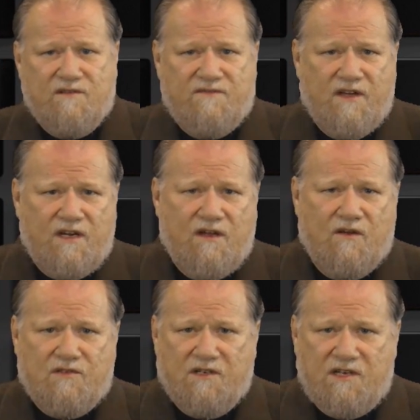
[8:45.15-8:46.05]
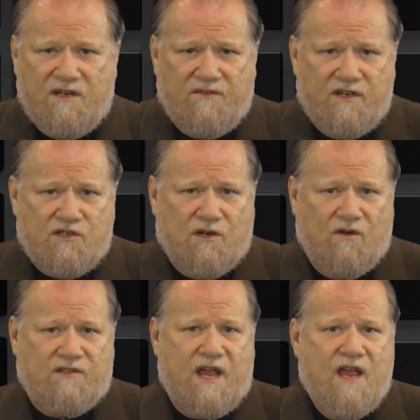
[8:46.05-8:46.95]
the videos, the TV
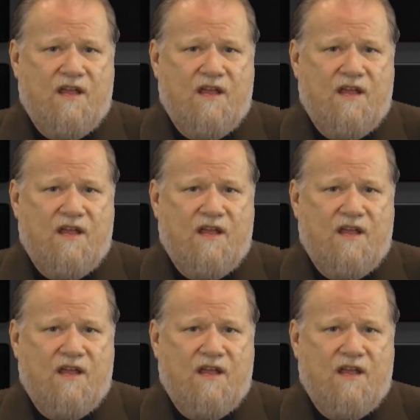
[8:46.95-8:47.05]
shows.